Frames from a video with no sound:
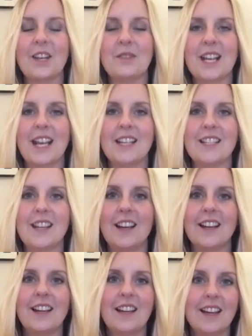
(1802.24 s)
those
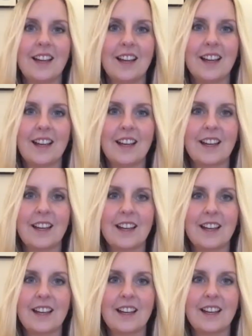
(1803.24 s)
later
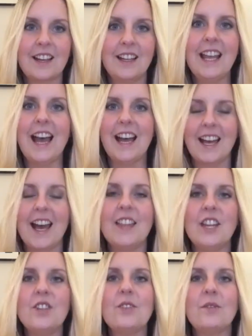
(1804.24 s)
yeah, and
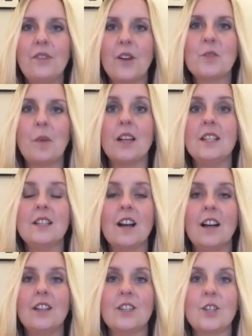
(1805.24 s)
then you can filter by
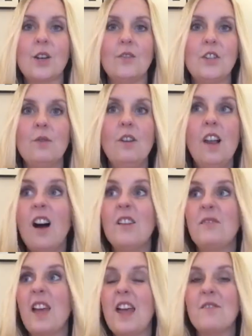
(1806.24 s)
designer. So if you
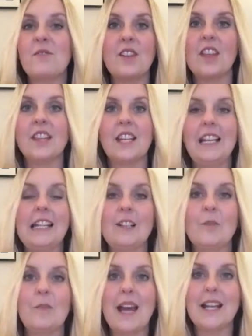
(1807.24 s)
love everything that
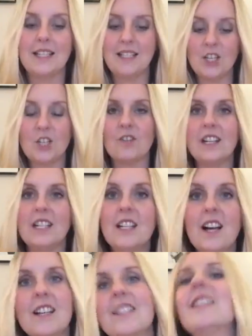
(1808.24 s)
Little Bear Stitchery
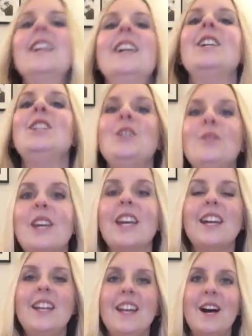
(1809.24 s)
does, you
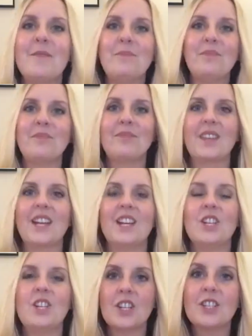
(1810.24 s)
can um,
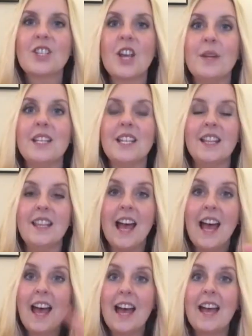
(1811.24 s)
just go into
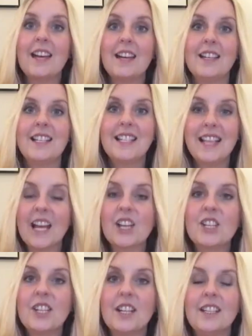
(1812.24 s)
their
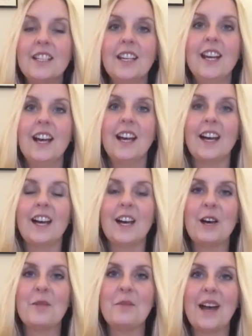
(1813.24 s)
section
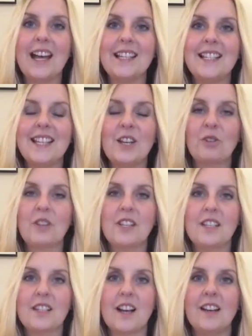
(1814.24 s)
um, and see all of the
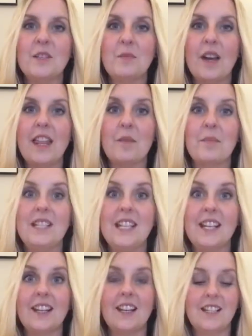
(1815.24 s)
designs by that
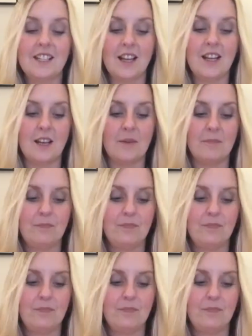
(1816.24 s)
particular designer.